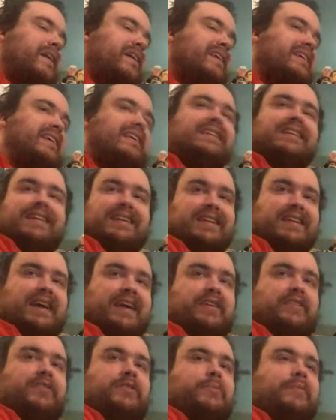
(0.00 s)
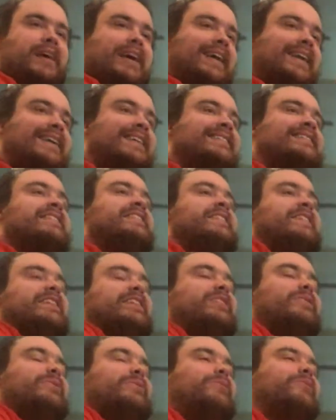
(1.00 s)
You need an editor, man.
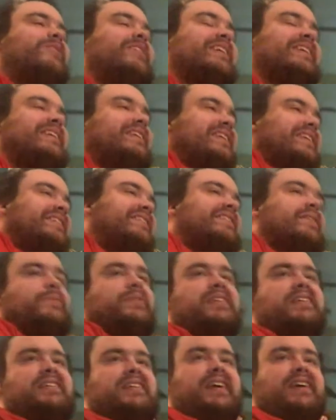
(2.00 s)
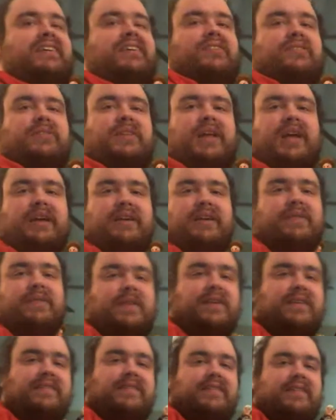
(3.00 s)
You really need someone to tell you, like,
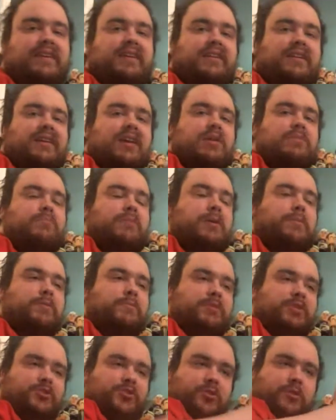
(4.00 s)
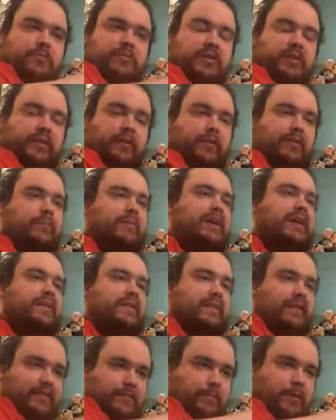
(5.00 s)
this scene can maybe be trimmed a little
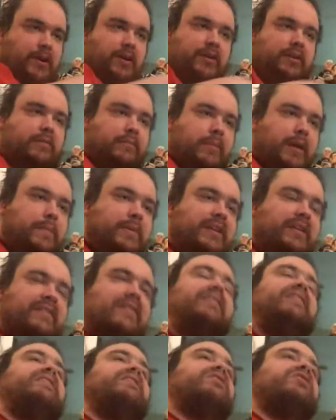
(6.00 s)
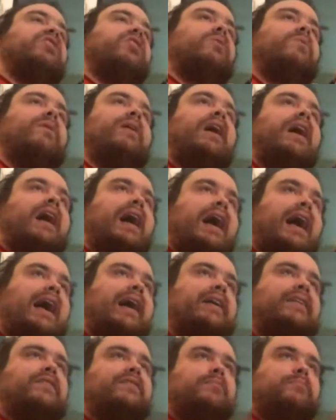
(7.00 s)
bit. This part maybe doesn't need to go
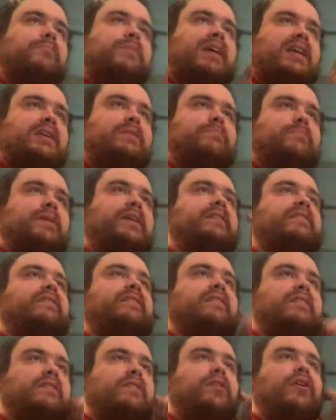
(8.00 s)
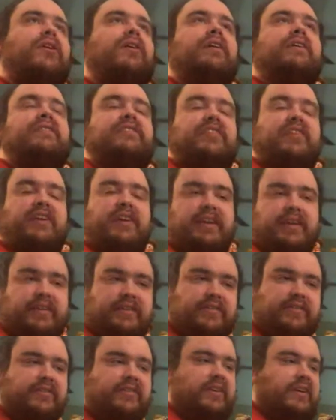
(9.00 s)
as many beats long as it
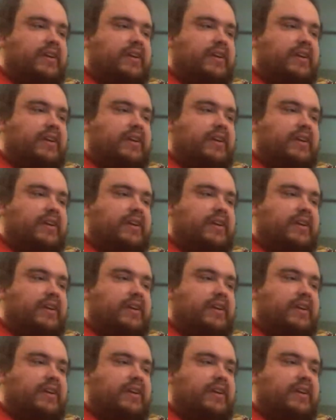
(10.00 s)
is.